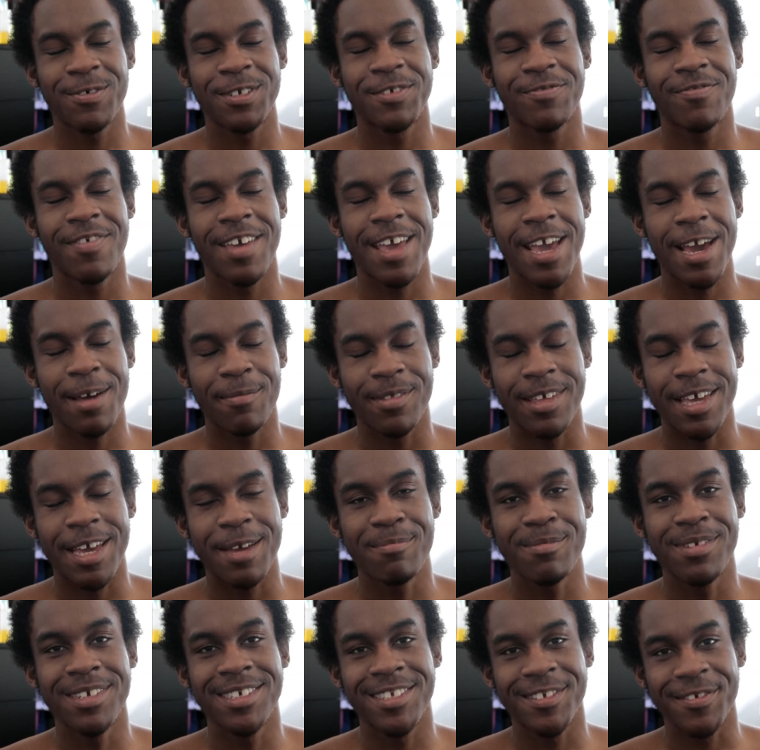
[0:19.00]
family. I
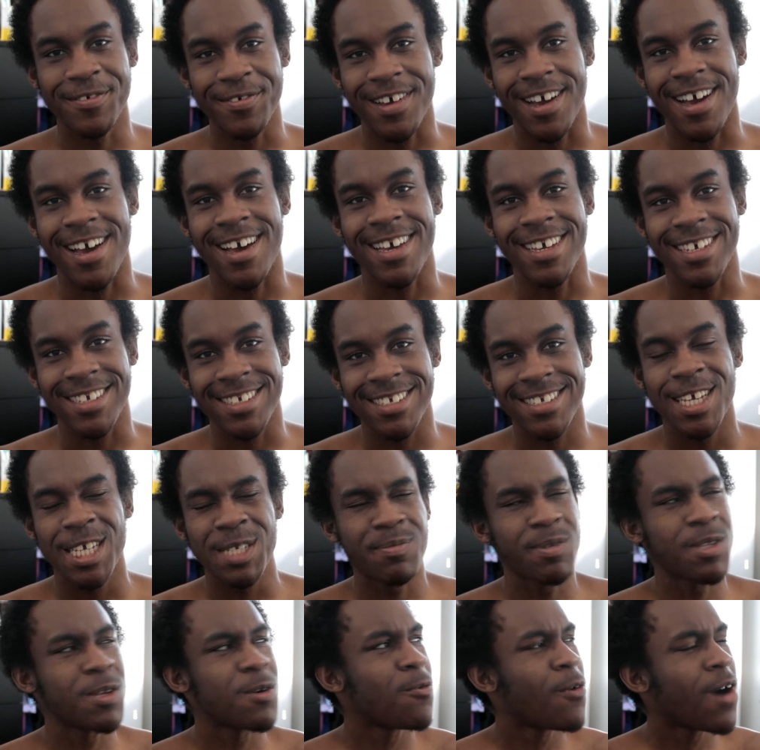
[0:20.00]
missed you guys.
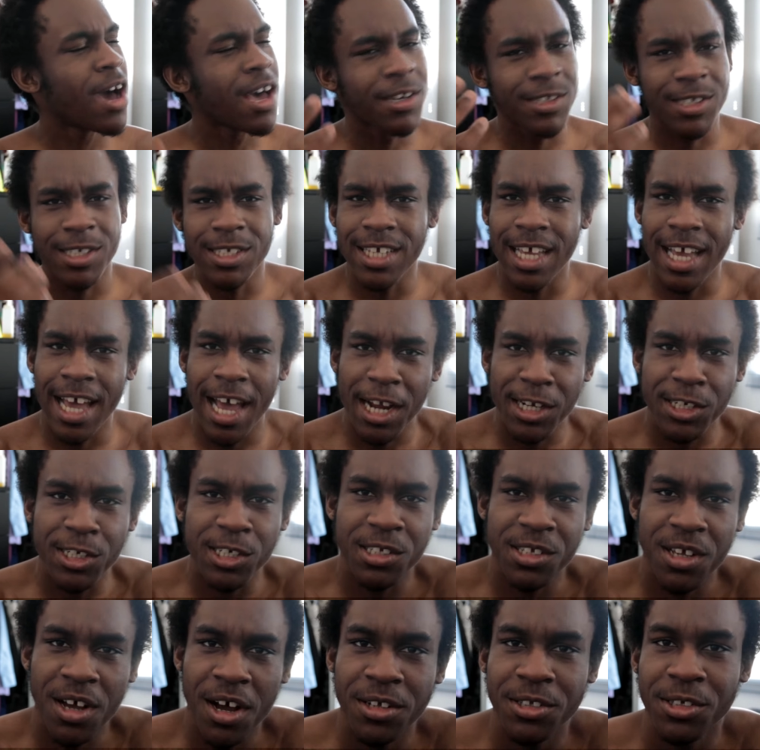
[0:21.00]
It's been a while since I
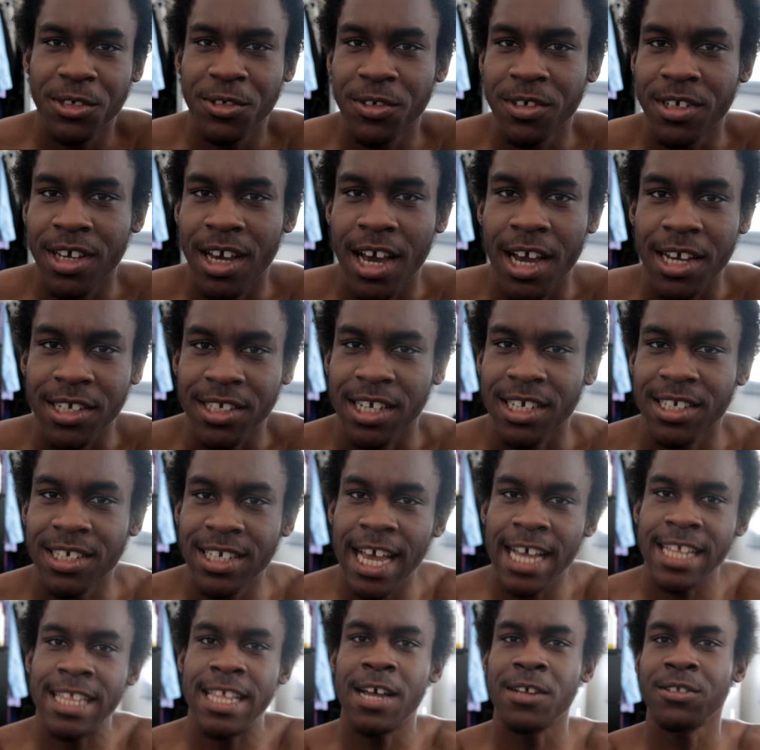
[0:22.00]
actually talked to you guys, like
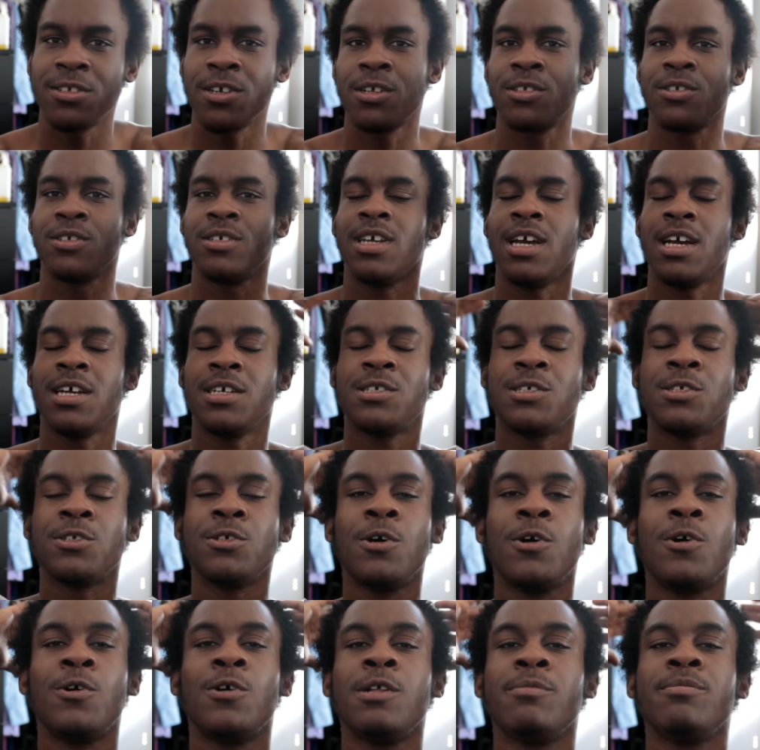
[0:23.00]
sat down talked to you guys.
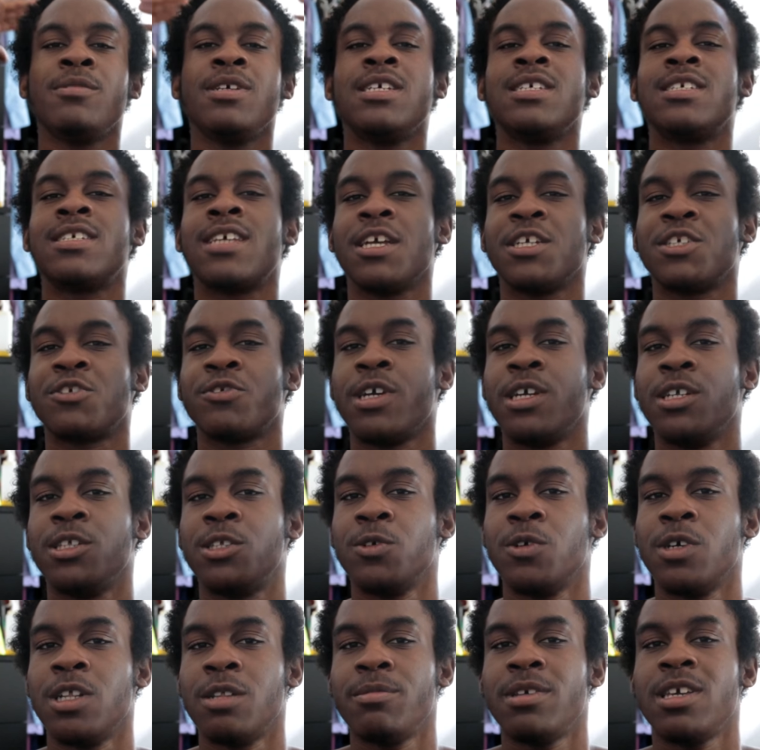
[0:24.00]
So let me just get straight
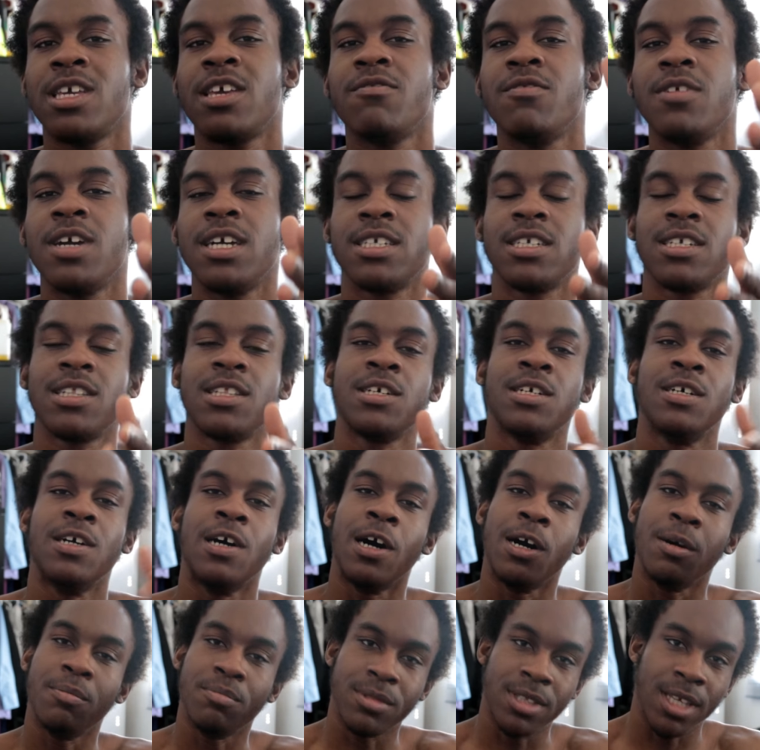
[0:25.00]
into it. Let me give you guys a little
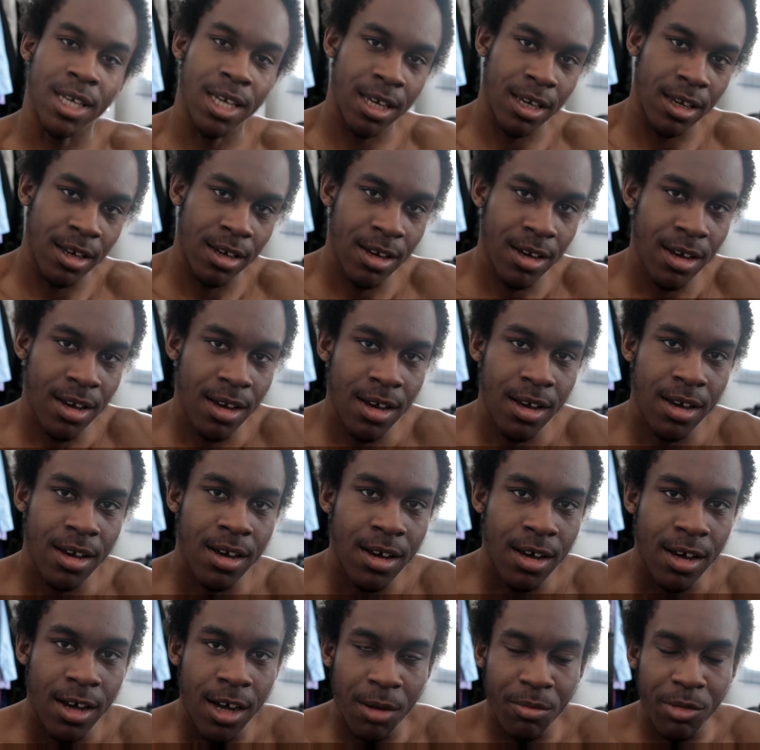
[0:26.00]
update
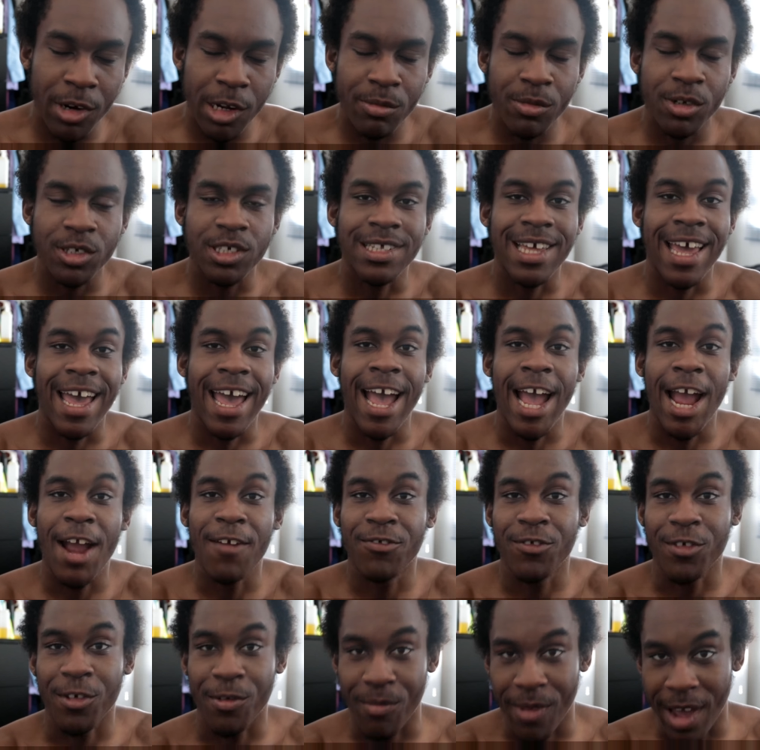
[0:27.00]
on pretty much the
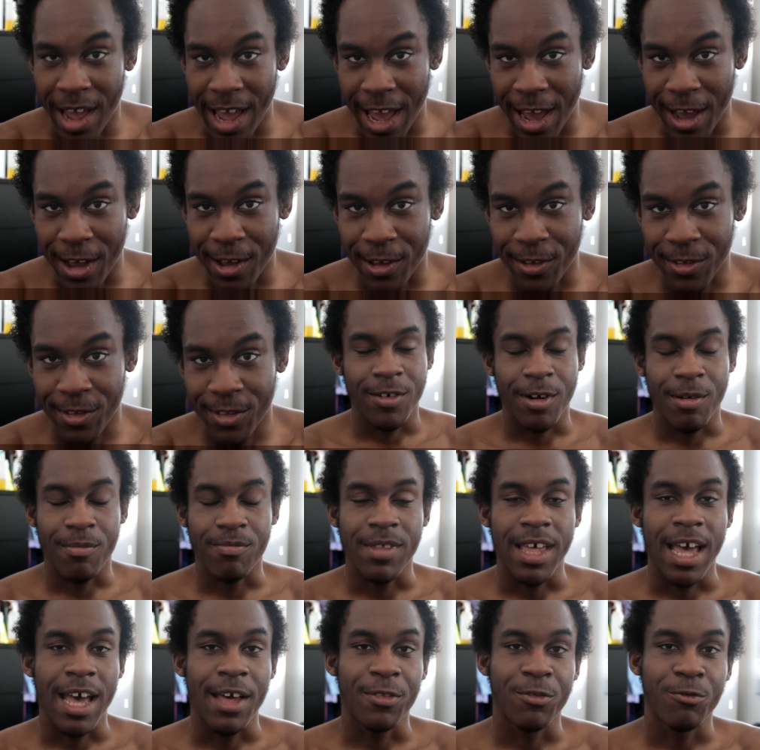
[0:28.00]
aftermath from
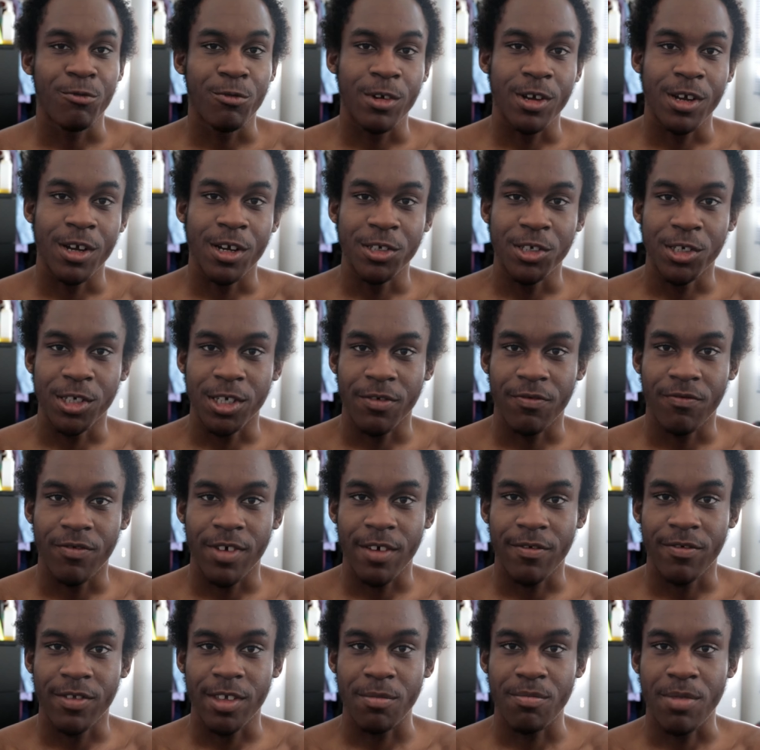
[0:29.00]
that
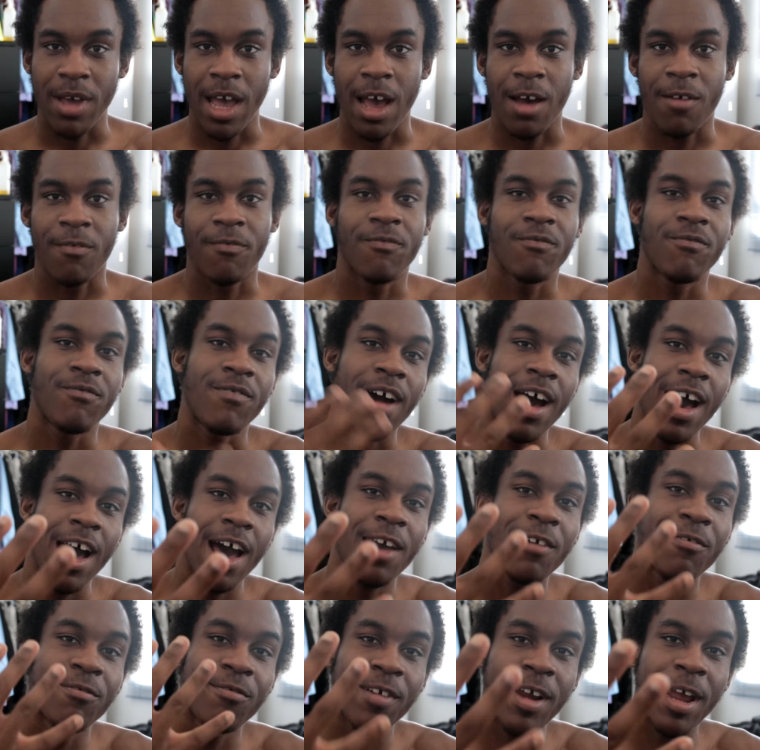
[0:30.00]
315 pound
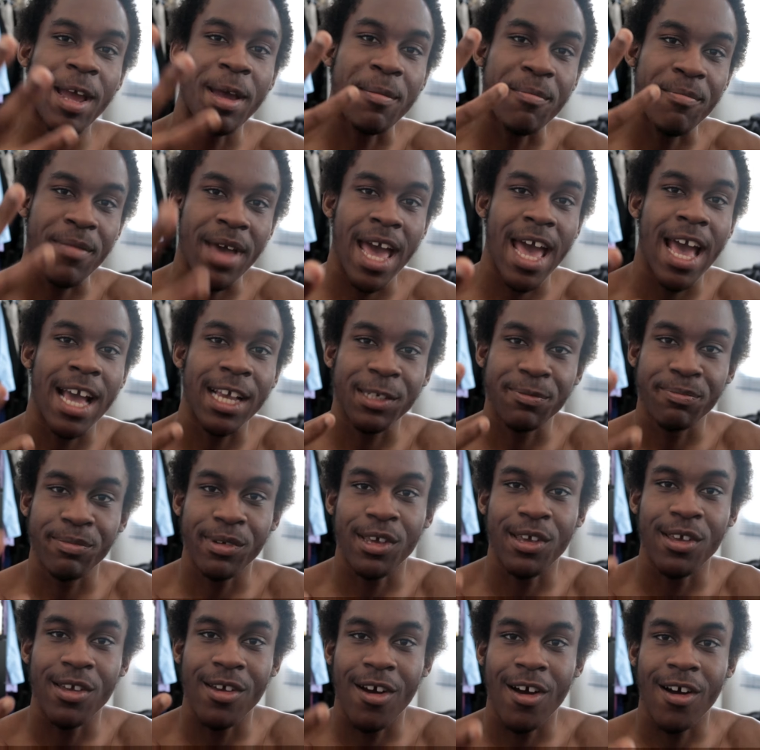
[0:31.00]
five rep max
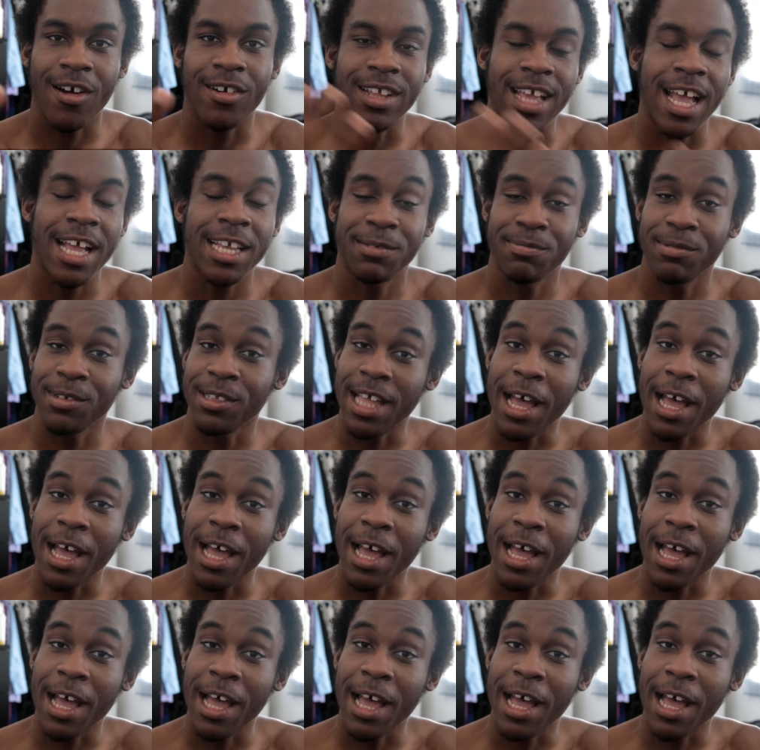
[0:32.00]
PR. That's been